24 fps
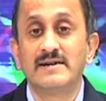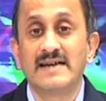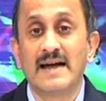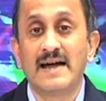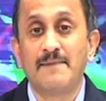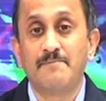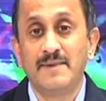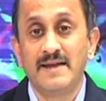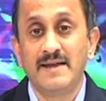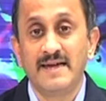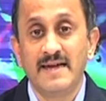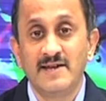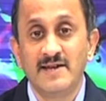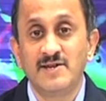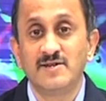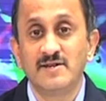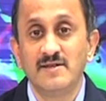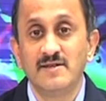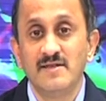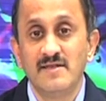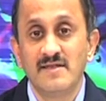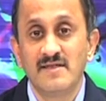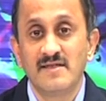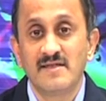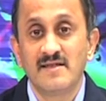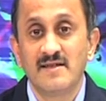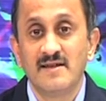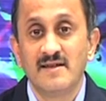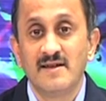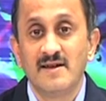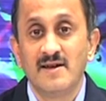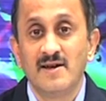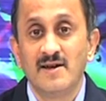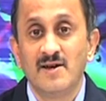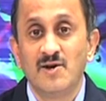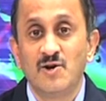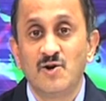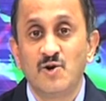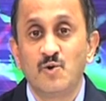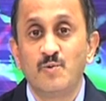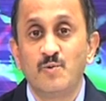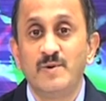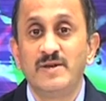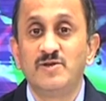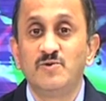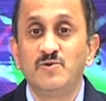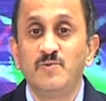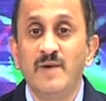applications to
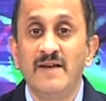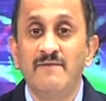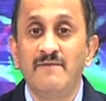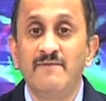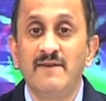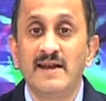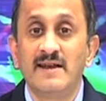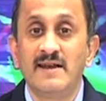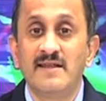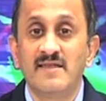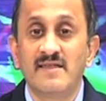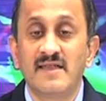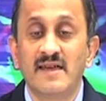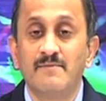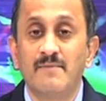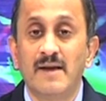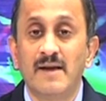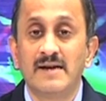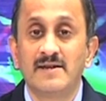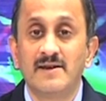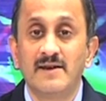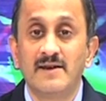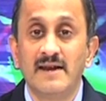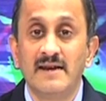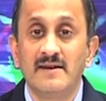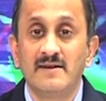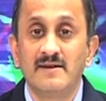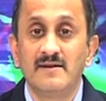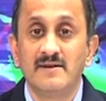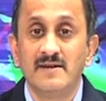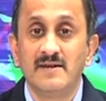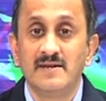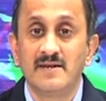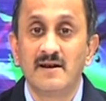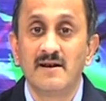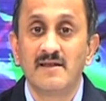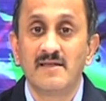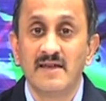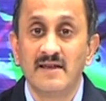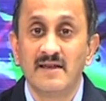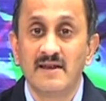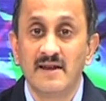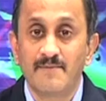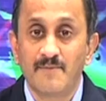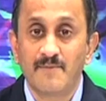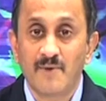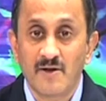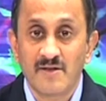which wavelets and multi-rate digital
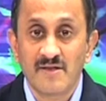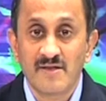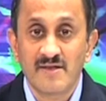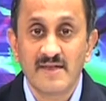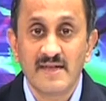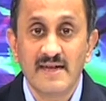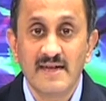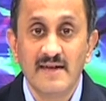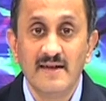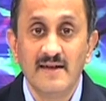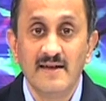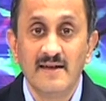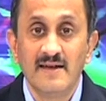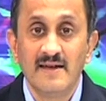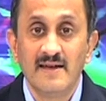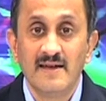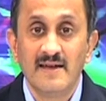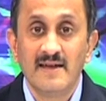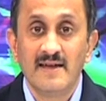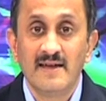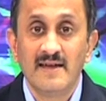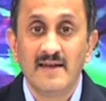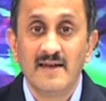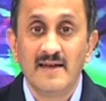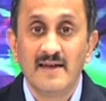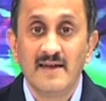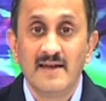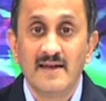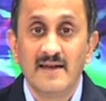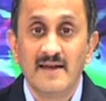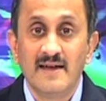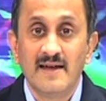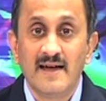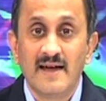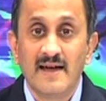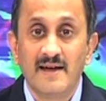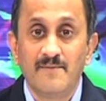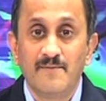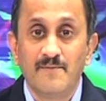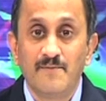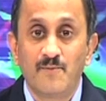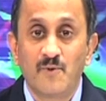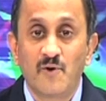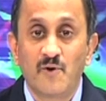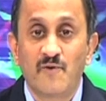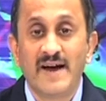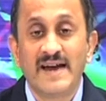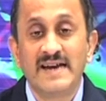signal processing
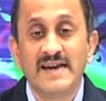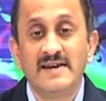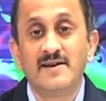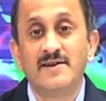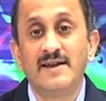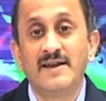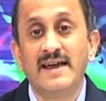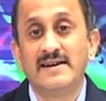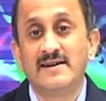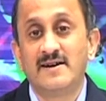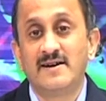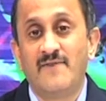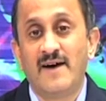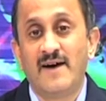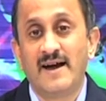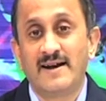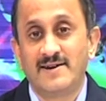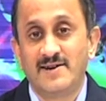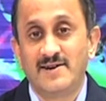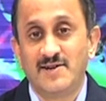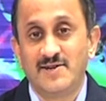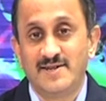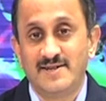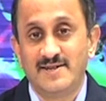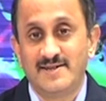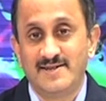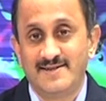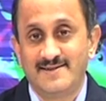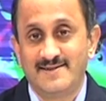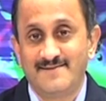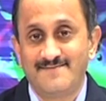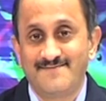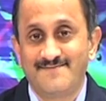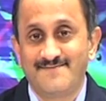provide great advantages.